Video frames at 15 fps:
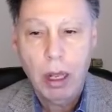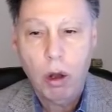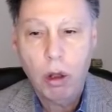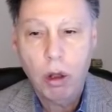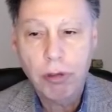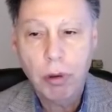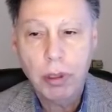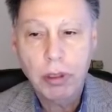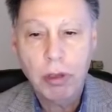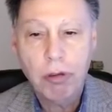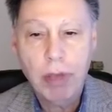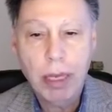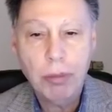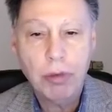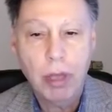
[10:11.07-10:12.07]
Also at the
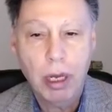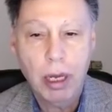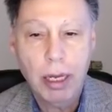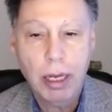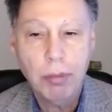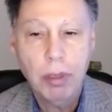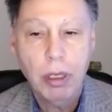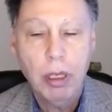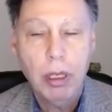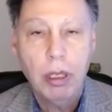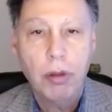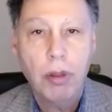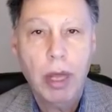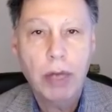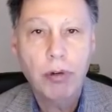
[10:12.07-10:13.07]
same time,
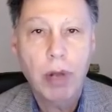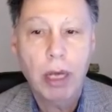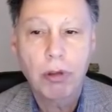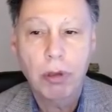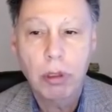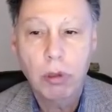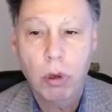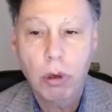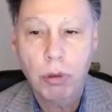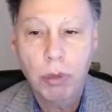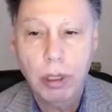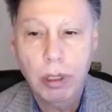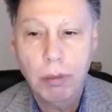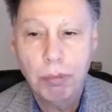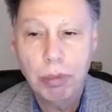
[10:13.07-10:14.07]
the
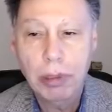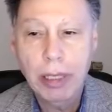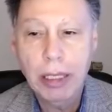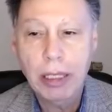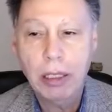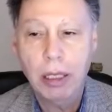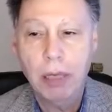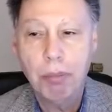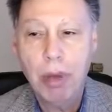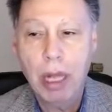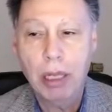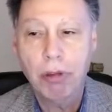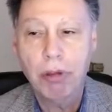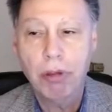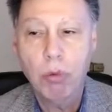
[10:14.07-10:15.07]
hydroxychloroquine political and
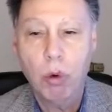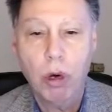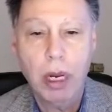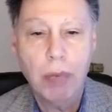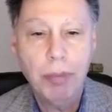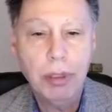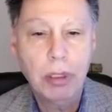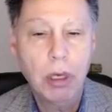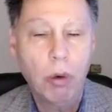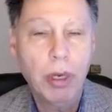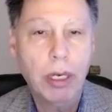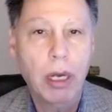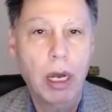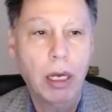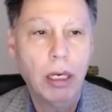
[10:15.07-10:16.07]
policy war had been
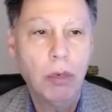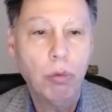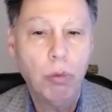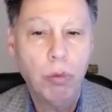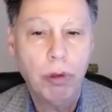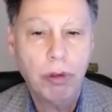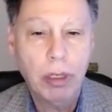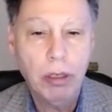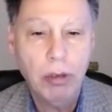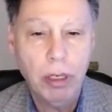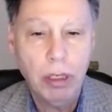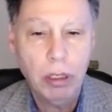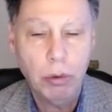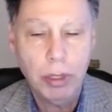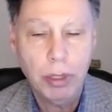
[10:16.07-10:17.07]
going on and was
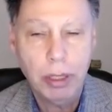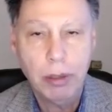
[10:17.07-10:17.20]
continuing.